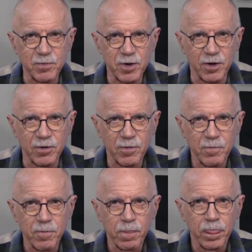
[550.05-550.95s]
Smith.
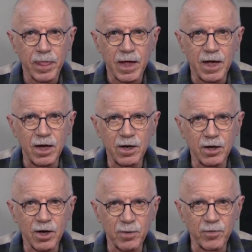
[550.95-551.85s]
He and
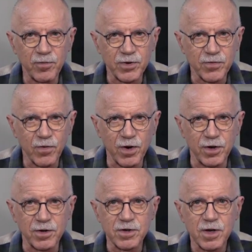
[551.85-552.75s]
a couple of his
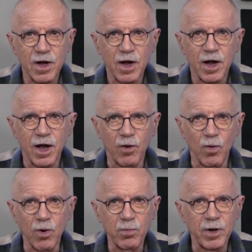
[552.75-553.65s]
friends had
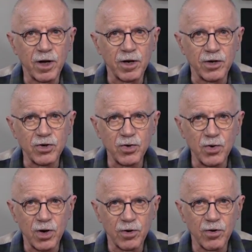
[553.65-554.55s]
roped down a two
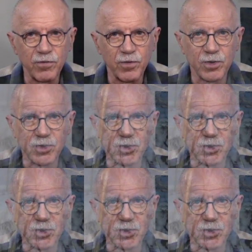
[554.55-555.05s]
hundred foot